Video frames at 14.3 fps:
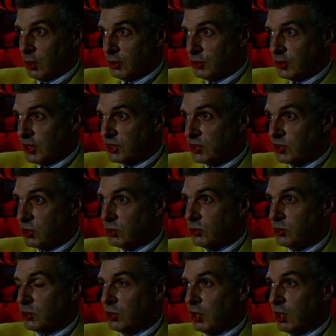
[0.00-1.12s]

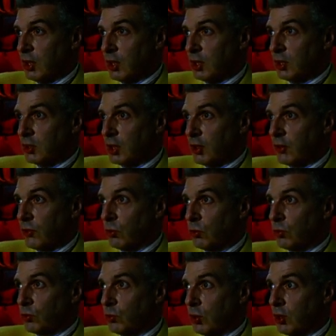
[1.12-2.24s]
distant. And I
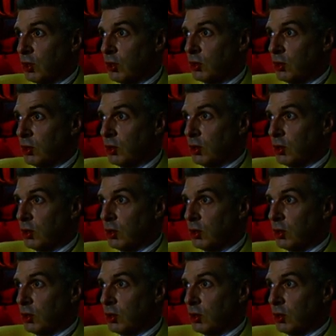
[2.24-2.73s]
thought, well,